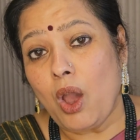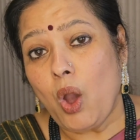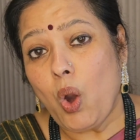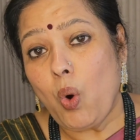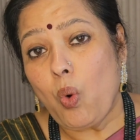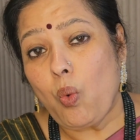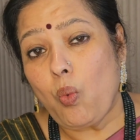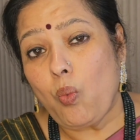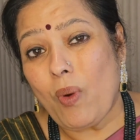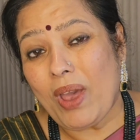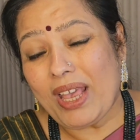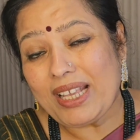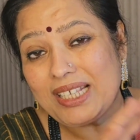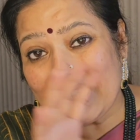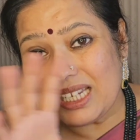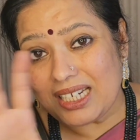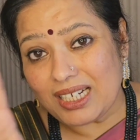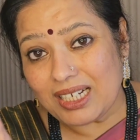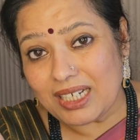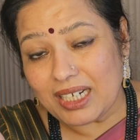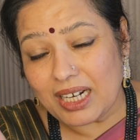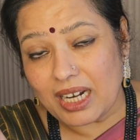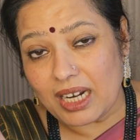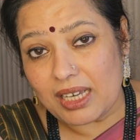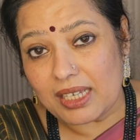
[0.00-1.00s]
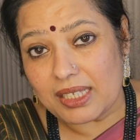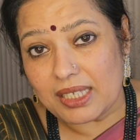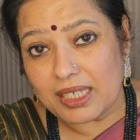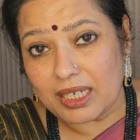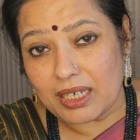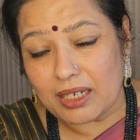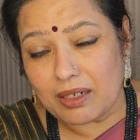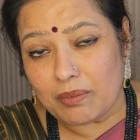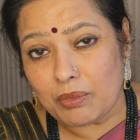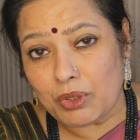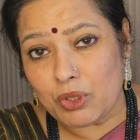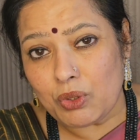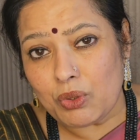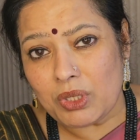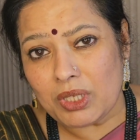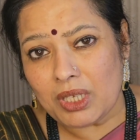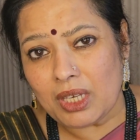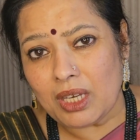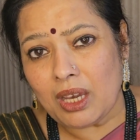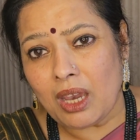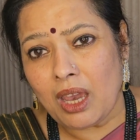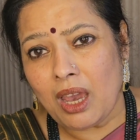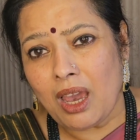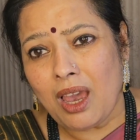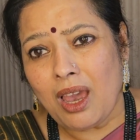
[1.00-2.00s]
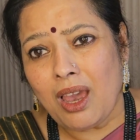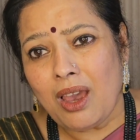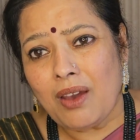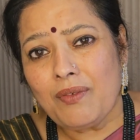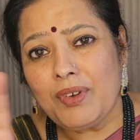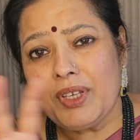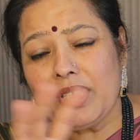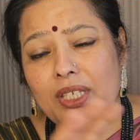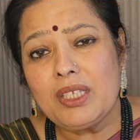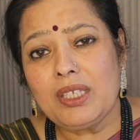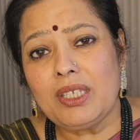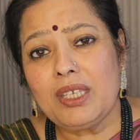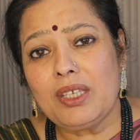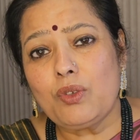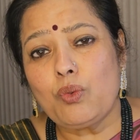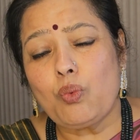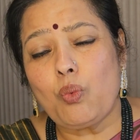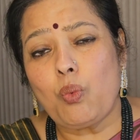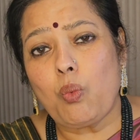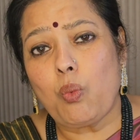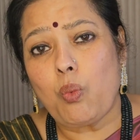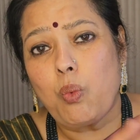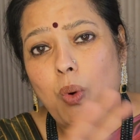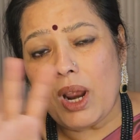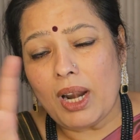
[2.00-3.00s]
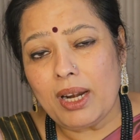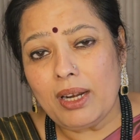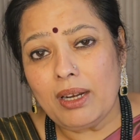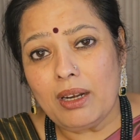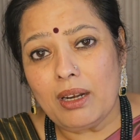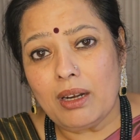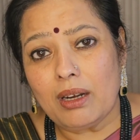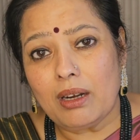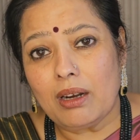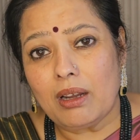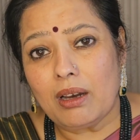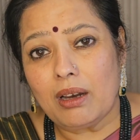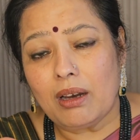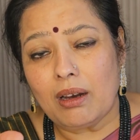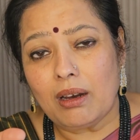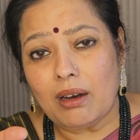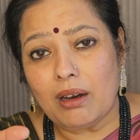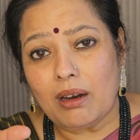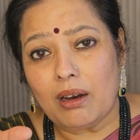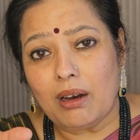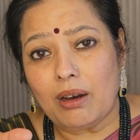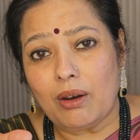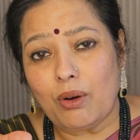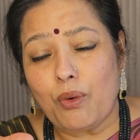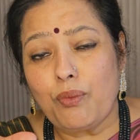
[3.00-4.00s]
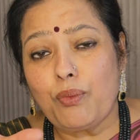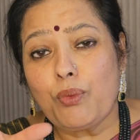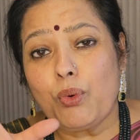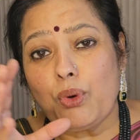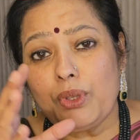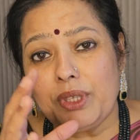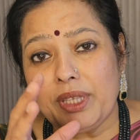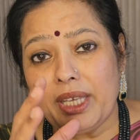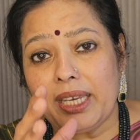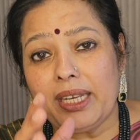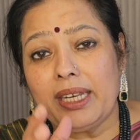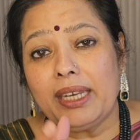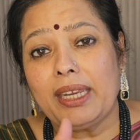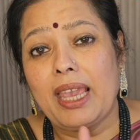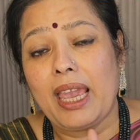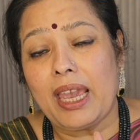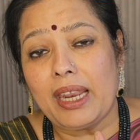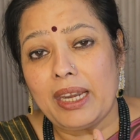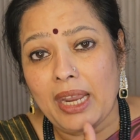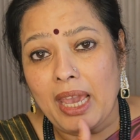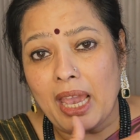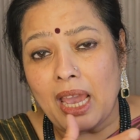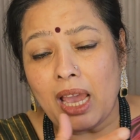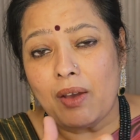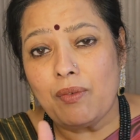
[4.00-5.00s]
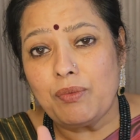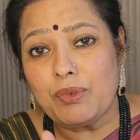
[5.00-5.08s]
Western classical music, which is just one of course, they can have